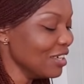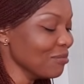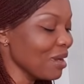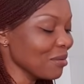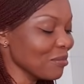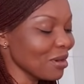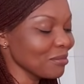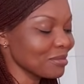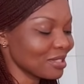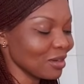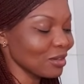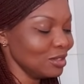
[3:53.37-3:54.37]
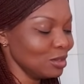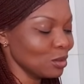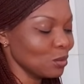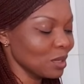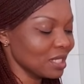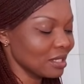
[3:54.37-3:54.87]
If my mom saw you
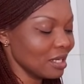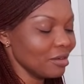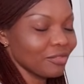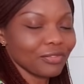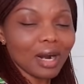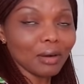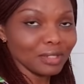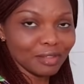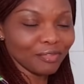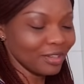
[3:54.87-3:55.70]
with a frowny